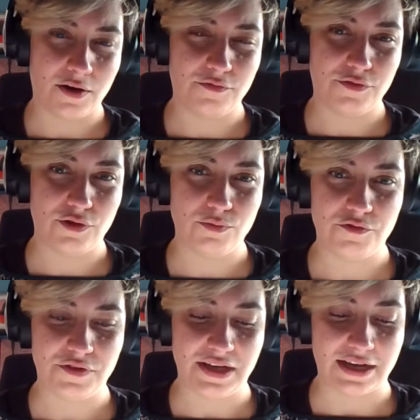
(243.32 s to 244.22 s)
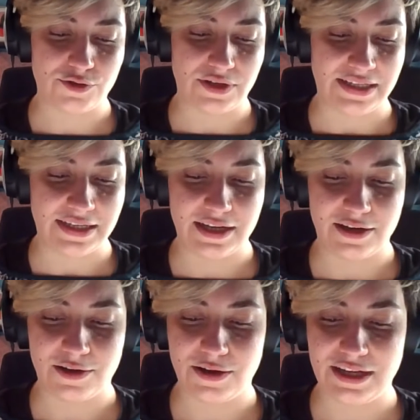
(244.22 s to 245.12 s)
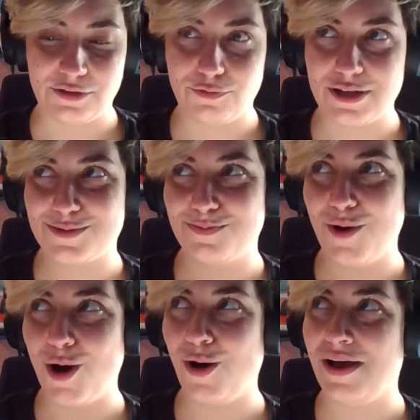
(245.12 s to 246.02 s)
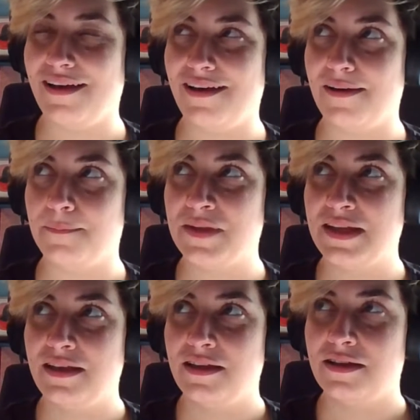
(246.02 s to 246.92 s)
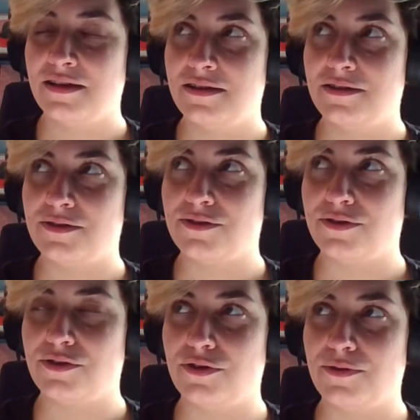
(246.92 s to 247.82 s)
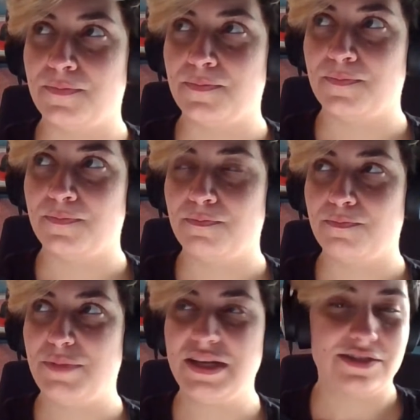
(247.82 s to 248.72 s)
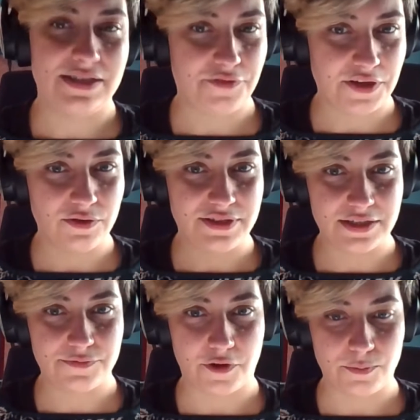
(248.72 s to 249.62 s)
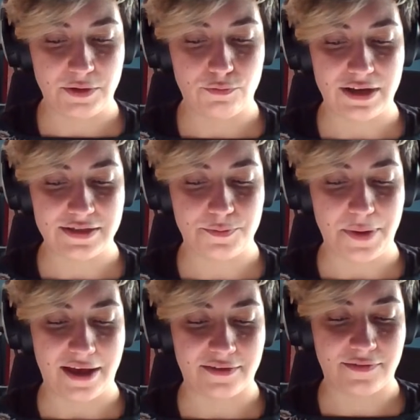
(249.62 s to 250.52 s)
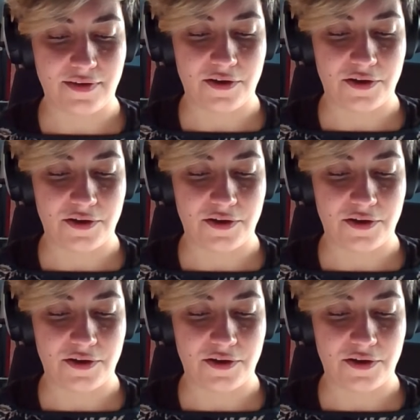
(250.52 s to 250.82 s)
of the movie, actually. It was more the biggest difficulties for me was about